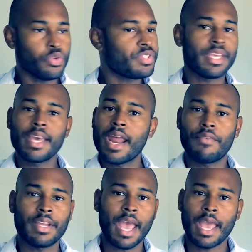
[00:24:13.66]
You see it
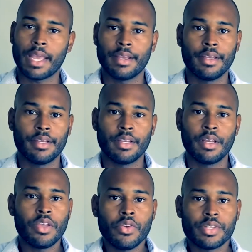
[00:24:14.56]
every day.
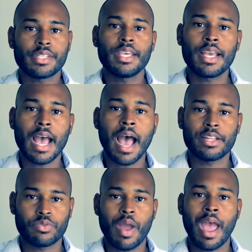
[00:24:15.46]
You see
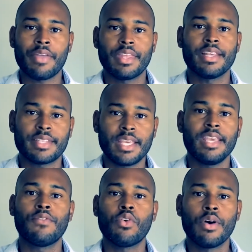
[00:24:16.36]
God's wrath and his
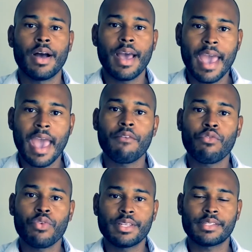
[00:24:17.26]
evil
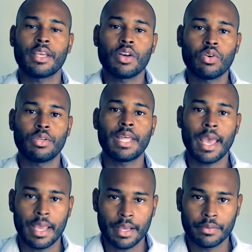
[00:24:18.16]
every single
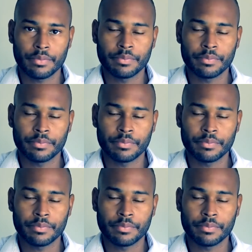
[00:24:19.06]
day.